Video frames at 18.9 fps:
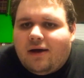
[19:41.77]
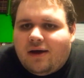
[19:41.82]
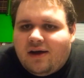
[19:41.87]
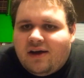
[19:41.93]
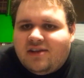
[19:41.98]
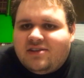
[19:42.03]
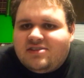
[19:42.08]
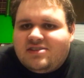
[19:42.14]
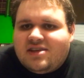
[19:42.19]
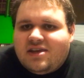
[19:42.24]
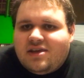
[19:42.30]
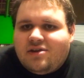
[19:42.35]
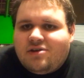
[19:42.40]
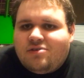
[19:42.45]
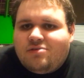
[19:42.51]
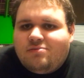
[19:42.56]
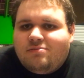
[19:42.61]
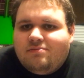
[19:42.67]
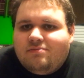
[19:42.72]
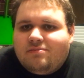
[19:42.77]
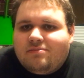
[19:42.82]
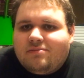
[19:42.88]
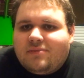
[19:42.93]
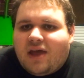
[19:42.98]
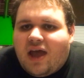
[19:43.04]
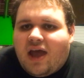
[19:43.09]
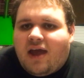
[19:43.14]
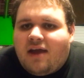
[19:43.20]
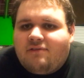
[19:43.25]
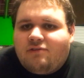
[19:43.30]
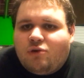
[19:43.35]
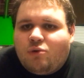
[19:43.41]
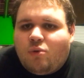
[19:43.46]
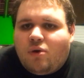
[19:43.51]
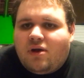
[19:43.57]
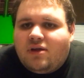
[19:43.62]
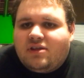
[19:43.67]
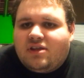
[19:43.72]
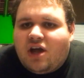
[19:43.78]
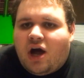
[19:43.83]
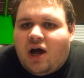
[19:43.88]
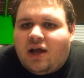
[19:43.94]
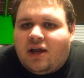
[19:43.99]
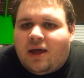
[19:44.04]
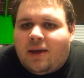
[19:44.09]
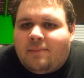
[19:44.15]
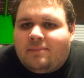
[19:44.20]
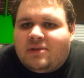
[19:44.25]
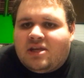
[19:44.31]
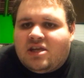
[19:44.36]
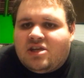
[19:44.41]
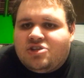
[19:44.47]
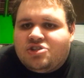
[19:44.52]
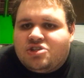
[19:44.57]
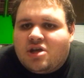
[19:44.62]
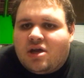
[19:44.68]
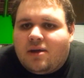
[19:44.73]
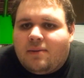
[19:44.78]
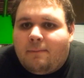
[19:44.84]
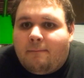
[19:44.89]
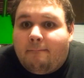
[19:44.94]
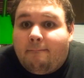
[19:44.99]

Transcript: Until everyone got amnesia.